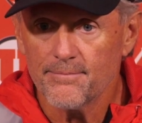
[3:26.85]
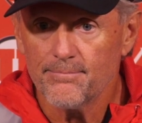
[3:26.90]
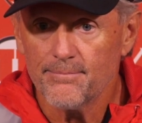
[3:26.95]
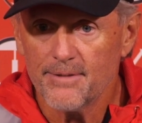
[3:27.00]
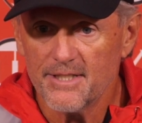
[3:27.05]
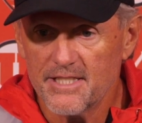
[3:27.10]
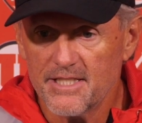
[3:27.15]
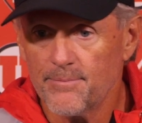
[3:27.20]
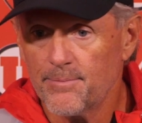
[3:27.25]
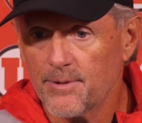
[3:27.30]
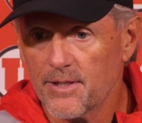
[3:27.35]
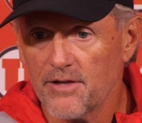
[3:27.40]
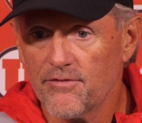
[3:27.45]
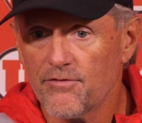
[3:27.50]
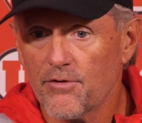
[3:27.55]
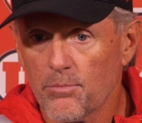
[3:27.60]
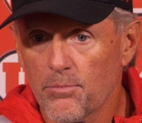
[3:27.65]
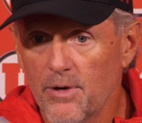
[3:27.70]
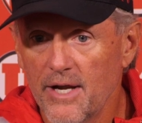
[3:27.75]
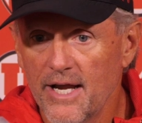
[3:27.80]
be typically
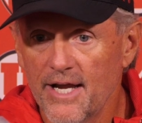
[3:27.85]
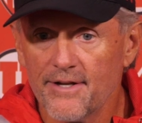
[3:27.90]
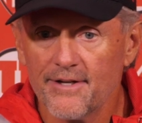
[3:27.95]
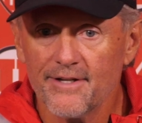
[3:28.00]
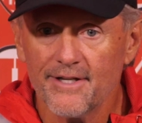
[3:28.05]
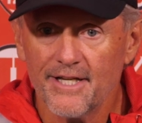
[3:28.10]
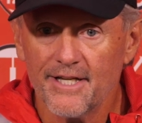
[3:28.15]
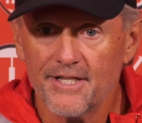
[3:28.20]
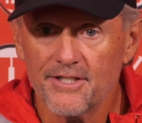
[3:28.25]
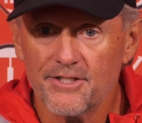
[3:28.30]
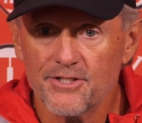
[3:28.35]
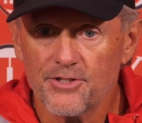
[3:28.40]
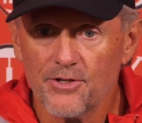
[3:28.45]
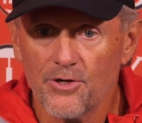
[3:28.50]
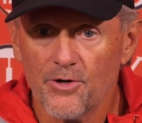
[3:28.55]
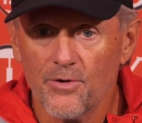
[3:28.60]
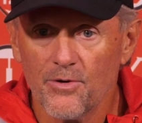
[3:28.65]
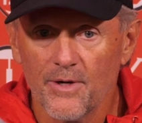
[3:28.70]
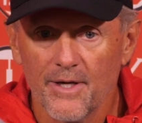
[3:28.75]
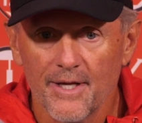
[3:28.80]
for Brant. And
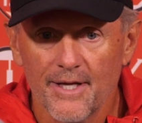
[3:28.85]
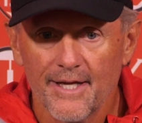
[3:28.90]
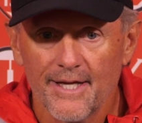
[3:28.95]
so